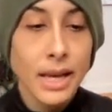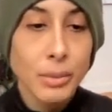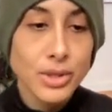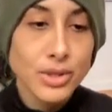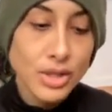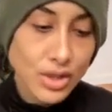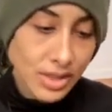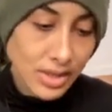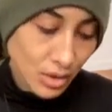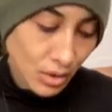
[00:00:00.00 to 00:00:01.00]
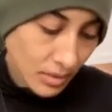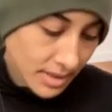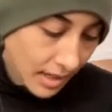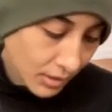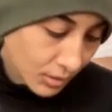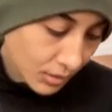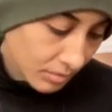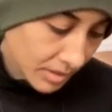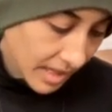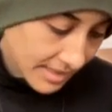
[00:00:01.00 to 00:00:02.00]
I want you to just notice how you
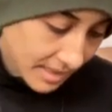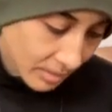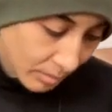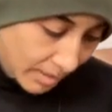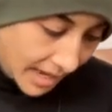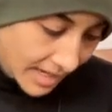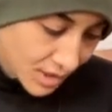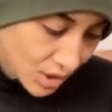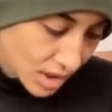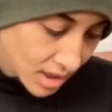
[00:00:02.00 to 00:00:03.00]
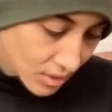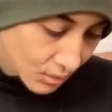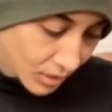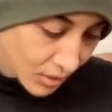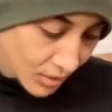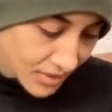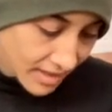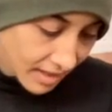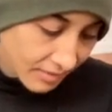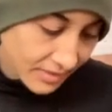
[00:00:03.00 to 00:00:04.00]
can be as compassionate with
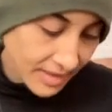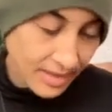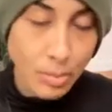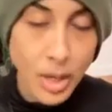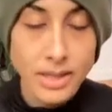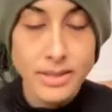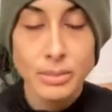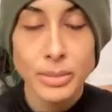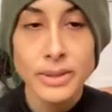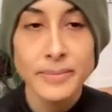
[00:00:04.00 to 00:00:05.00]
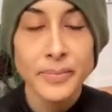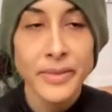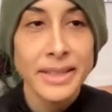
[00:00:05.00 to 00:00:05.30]
yourself as possible.